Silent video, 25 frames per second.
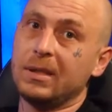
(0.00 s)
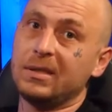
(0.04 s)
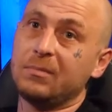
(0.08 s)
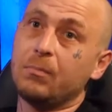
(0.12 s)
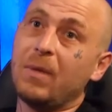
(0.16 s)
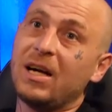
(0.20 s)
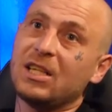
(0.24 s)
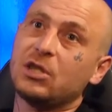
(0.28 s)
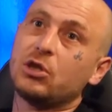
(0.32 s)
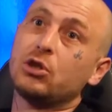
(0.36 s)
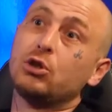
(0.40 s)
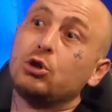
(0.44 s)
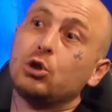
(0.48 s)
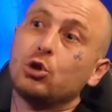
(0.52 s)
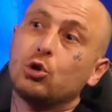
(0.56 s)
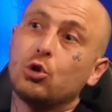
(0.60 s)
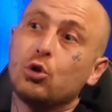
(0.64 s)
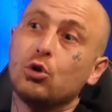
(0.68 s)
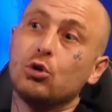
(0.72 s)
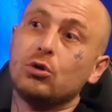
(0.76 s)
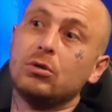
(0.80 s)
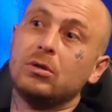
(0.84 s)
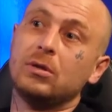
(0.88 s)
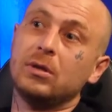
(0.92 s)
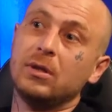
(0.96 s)
As much as you
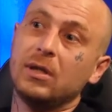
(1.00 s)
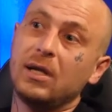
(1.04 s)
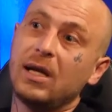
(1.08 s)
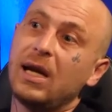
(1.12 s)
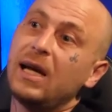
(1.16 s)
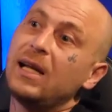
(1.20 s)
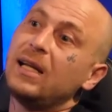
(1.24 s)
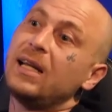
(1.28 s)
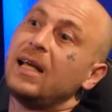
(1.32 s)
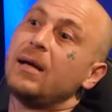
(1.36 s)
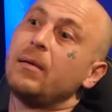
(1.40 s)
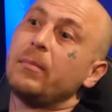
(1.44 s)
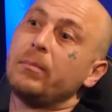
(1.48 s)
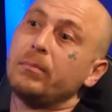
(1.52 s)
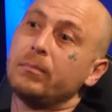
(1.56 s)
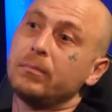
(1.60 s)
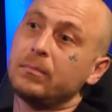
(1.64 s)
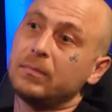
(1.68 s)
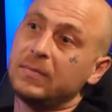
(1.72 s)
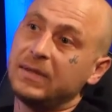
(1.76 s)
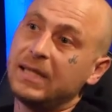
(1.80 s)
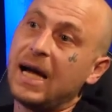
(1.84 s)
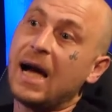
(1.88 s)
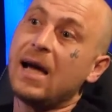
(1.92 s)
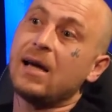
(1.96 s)
could in
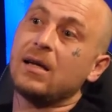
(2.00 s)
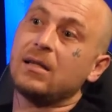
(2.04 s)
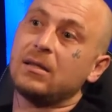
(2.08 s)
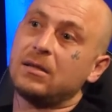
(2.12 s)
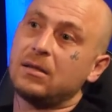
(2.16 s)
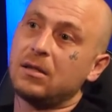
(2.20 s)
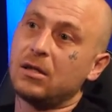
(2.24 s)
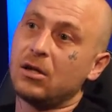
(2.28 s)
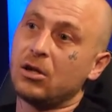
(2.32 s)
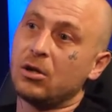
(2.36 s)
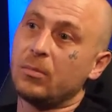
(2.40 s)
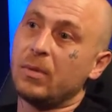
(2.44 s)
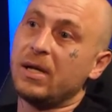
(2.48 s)
them days, you